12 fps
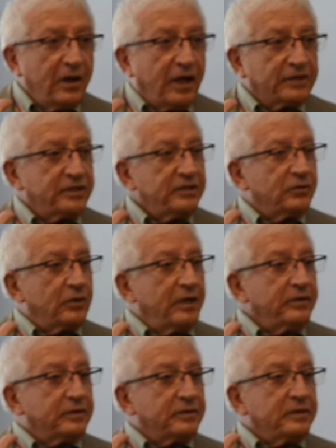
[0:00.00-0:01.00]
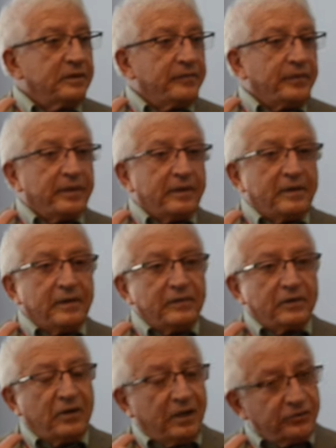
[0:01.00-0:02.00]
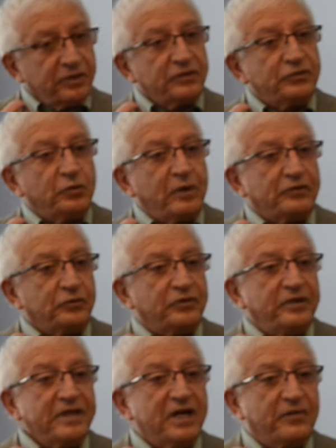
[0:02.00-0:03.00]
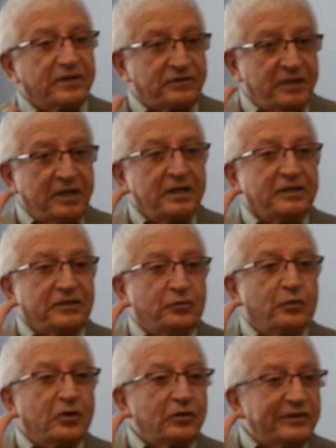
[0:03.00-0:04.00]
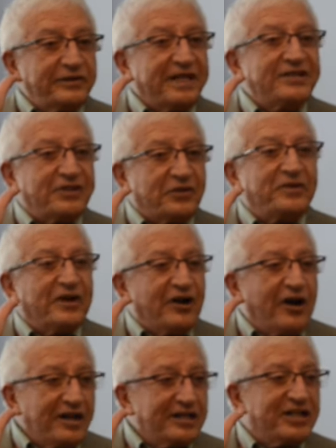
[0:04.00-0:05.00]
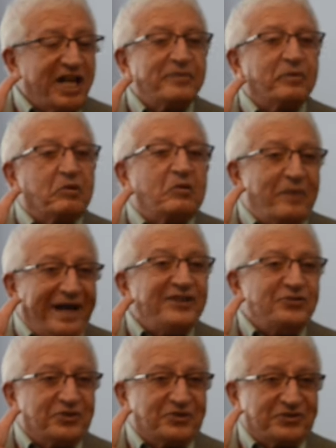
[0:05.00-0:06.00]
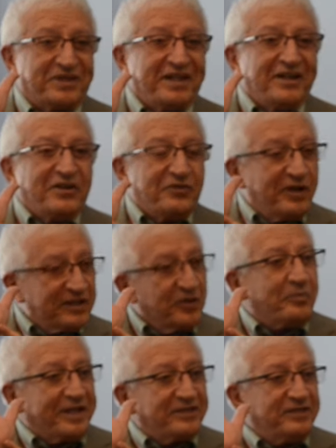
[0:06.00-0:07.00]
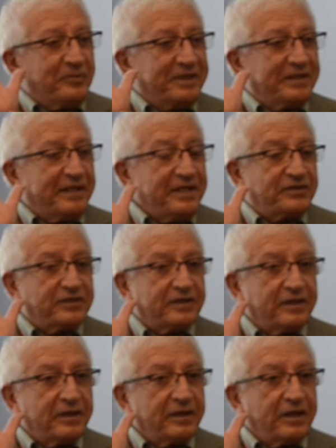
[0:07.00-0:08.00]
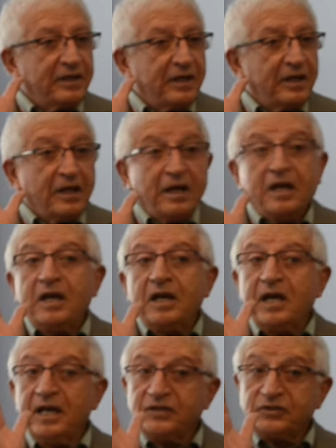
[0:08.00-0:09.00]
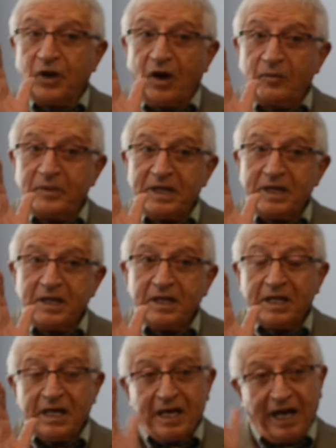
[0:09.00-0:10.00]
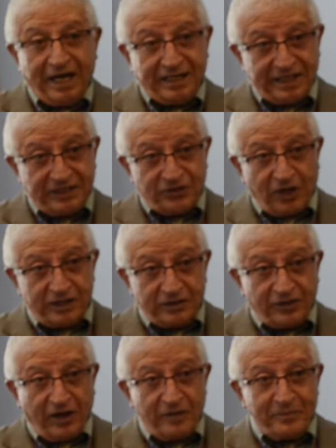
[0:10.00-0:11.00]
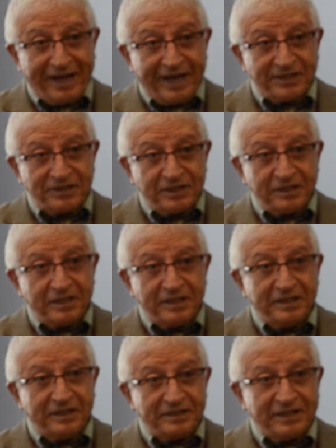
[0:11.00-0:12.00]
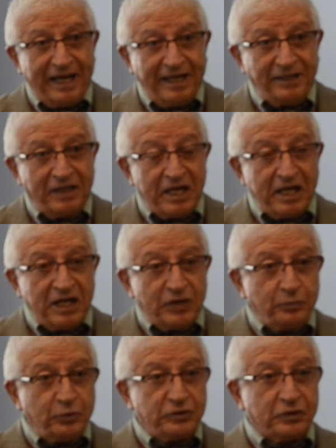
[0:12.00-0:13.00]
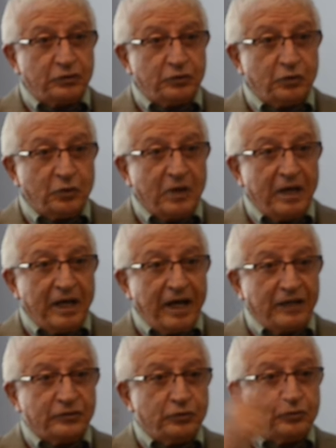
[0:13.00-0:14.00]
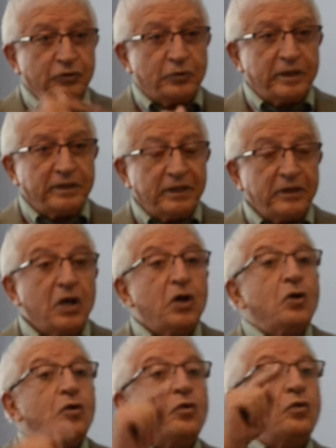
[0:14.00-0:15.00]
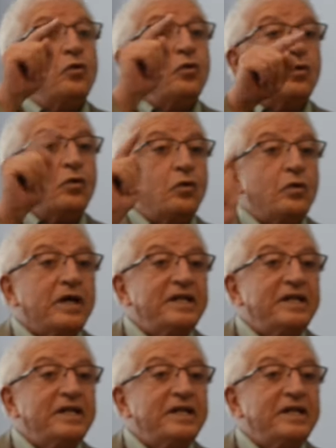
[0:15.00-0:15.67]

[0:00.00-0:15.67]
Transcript: I said, Your Honor, contrary to what you think of us, the world thinks that we are highly capable managers. We are the best in the Middle East. He saw me, and he saw the Time magazine in his hand. He put the 2 and 2 together. Who